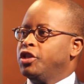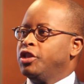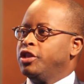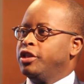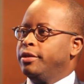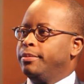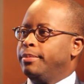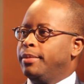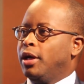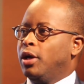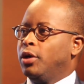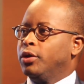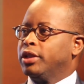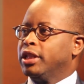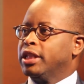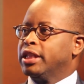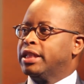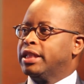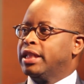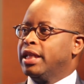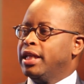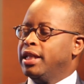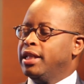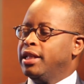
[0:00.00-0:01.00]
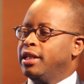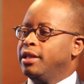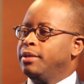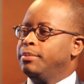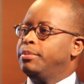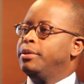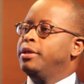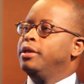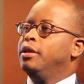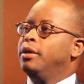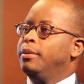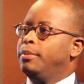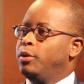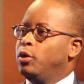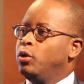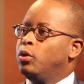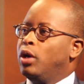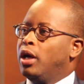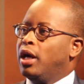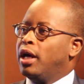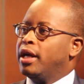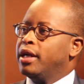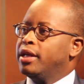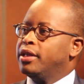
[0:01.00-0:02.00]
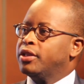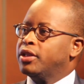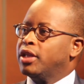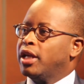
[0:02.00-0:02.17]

about attending PWIs.